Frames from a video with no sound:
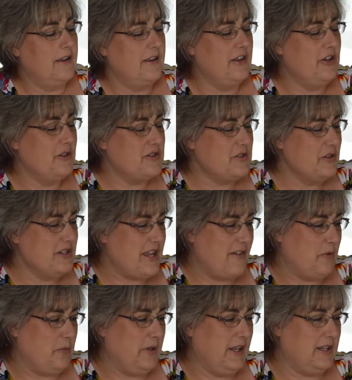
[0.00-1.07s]
You know, it's good to have a
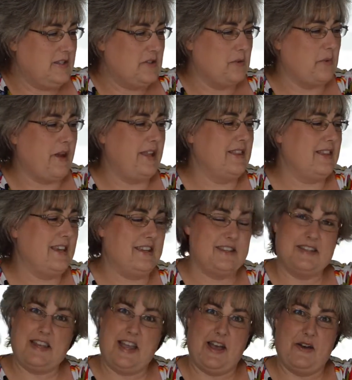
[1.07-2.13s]
place to write things
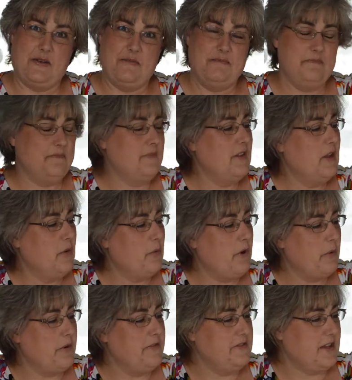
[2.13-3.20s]
down,
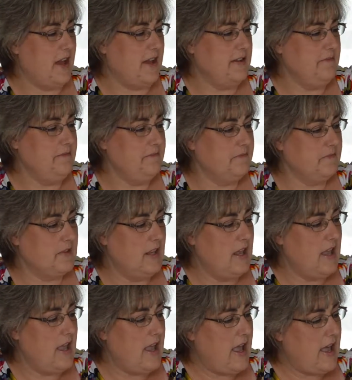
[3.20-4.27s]
what we've done.
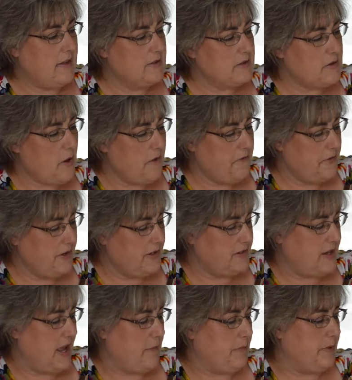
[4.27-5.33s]
And so, for
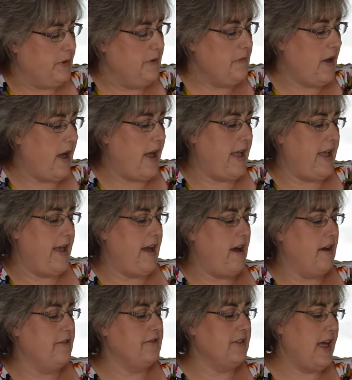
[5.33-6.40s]
example, I
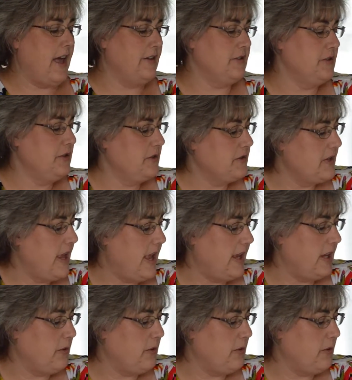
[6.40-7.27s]
have last year's canning